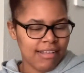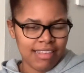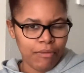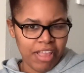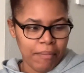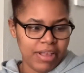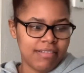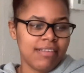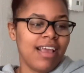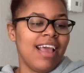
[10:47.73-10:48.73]
That's not what that
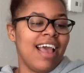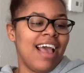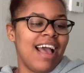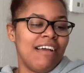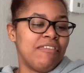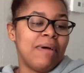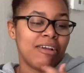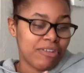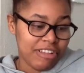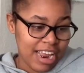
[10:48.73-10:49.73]
means. From
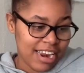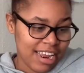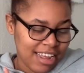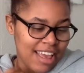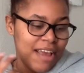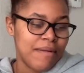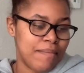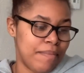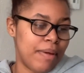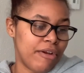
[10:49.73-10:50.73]
my understanding,
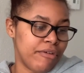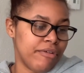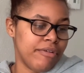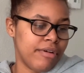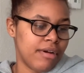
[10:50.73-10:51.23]
and better